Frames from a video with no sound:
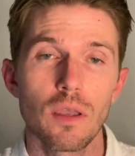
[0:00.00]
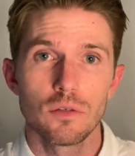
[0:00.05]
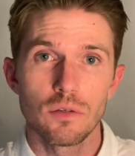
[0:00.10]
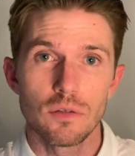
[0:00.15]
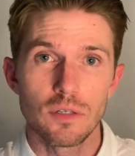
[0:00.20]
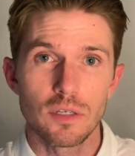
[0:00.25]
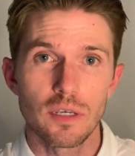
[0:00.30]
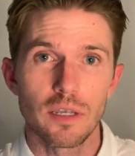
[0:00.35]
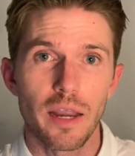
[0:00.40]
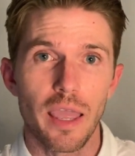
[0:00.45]
to
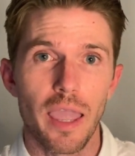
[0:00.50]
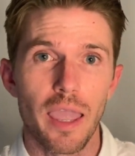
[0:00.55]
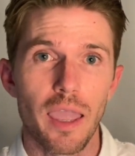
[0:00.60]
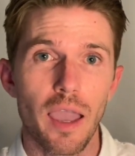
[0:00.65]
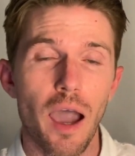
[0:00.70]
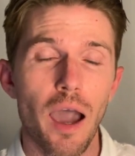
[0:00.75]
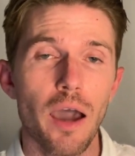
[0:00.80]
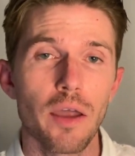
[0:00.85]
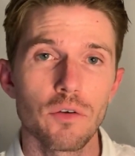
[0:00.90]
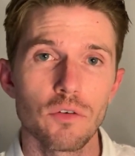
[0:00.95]
DNA
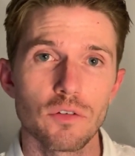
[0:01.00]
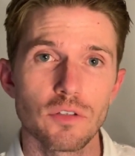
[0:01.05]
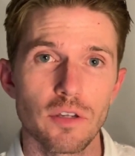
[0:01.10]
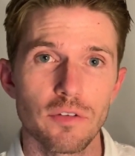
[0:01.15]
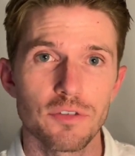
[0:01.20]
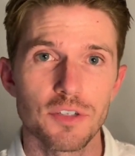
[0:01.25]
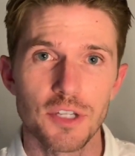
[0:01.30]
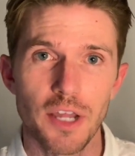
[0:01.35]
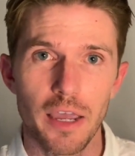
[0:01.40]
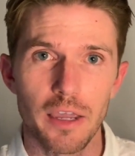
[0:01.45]
hundreds of
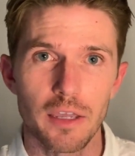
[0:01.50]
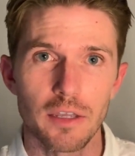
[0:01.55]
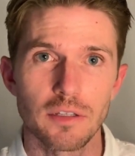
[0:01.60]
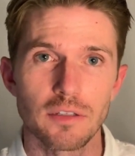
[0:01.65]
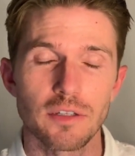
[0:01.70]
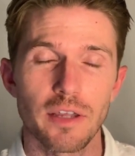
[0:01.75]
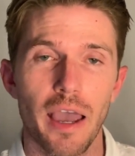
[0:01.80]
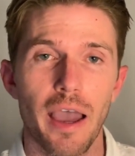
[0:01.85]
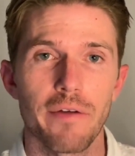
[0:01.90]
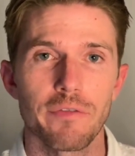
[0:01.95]

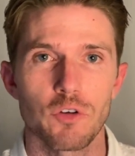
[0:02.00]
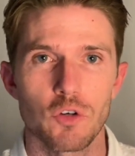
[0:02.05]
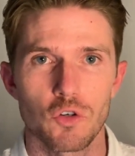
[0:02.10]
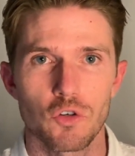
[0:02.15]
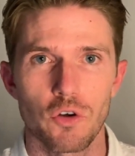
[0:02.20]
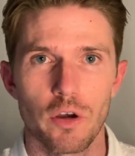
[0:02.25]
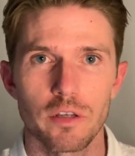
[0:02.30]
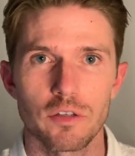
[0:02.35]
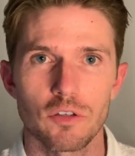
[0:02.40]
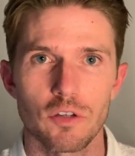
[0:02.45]
seconds after
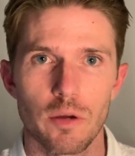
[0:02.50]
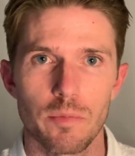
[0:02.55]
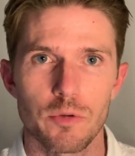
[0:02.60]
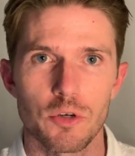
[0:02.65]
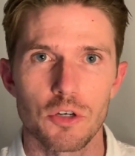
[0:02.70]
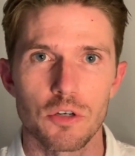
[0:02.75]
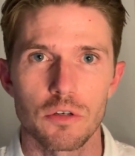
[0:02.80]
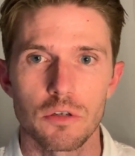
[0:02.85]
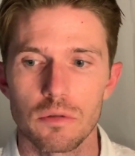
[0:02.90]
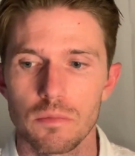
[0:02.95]

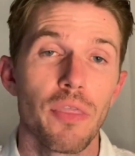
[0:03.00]
transcription.